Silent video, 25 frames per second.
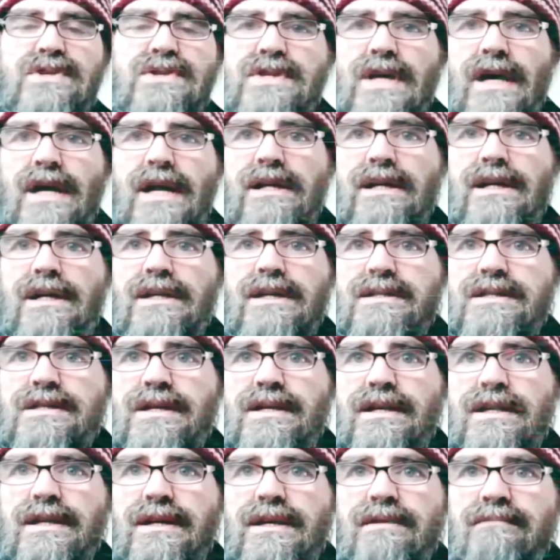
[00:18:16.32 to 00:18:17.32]
excited
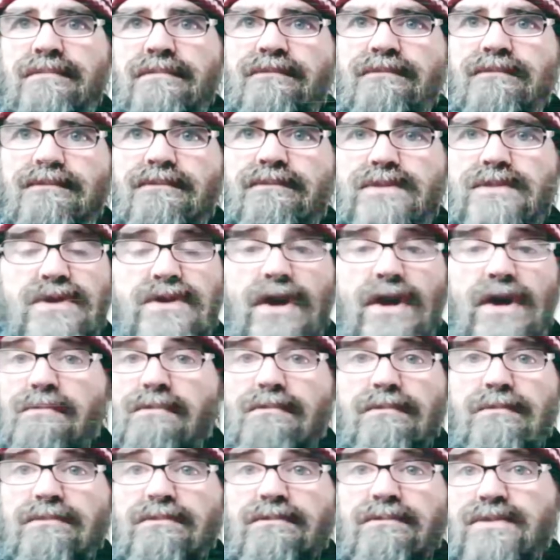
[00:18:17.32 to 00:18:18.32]
to
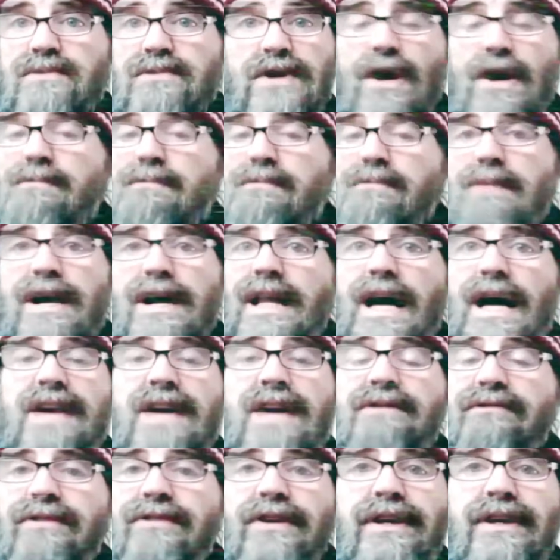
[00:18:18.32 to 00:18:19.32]
start start my
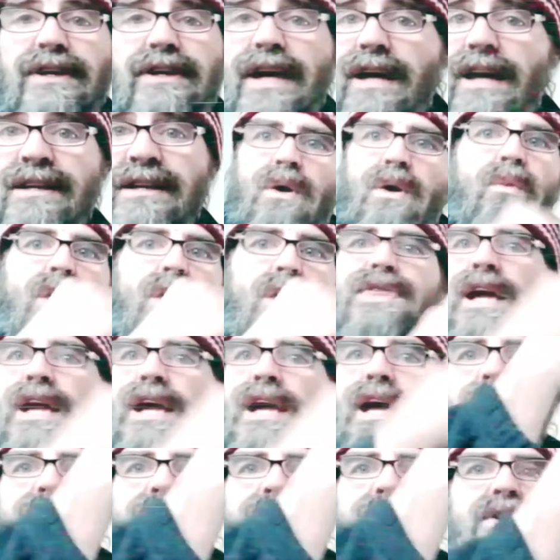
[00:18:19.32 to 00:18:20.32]
life again.
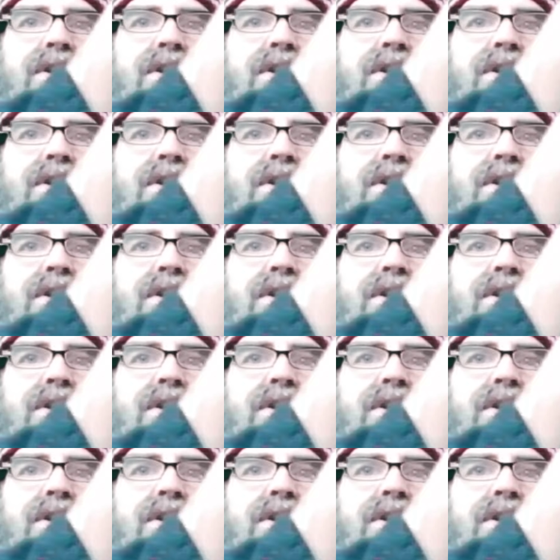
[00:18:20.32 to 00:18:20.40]
One thing